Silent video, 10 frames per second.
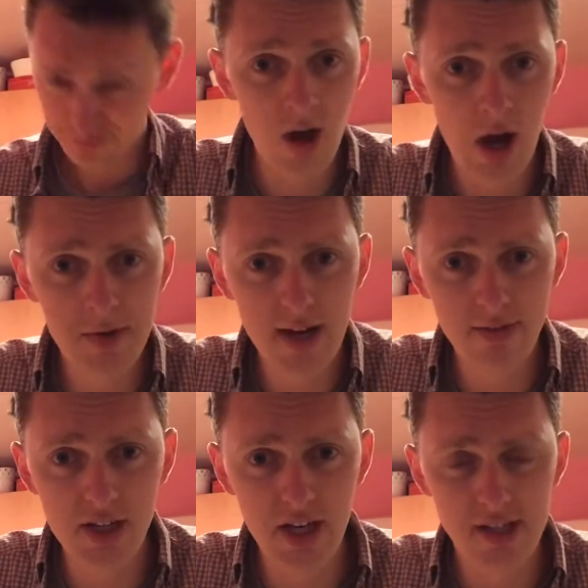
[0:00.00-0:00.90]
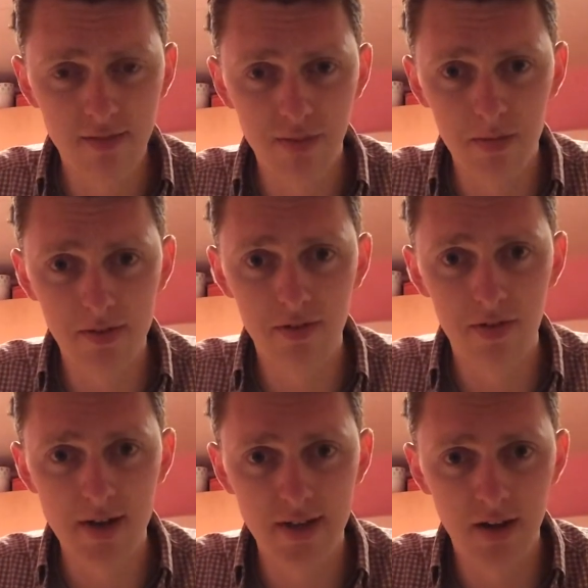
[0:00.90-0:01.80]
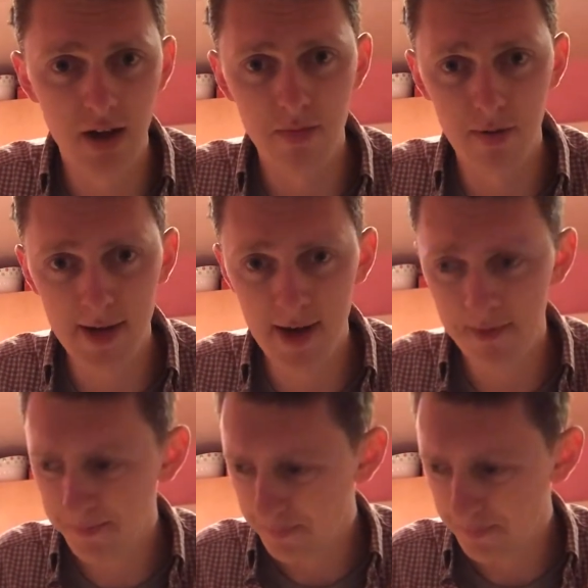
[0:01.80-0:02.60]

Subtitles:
I'm gonna have digestive problems for the rest of the night probably now.